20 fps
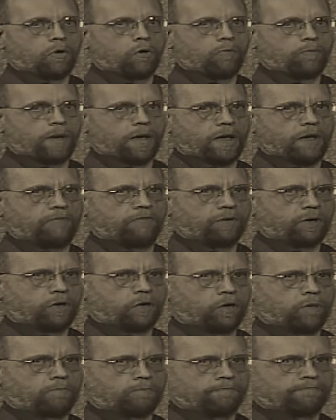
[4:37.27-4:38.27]
Obey
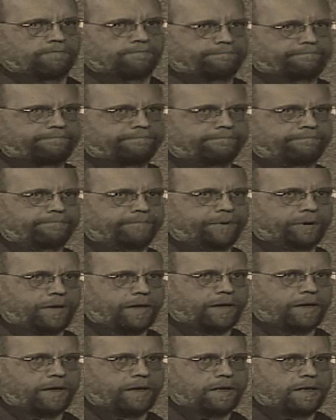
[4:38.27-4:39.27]
film.
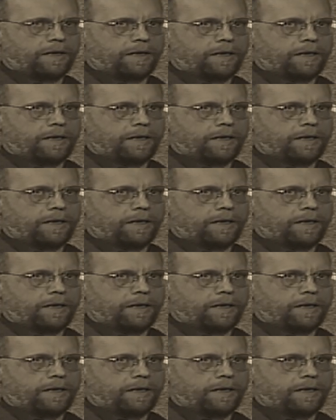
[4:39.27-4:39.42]
Okay.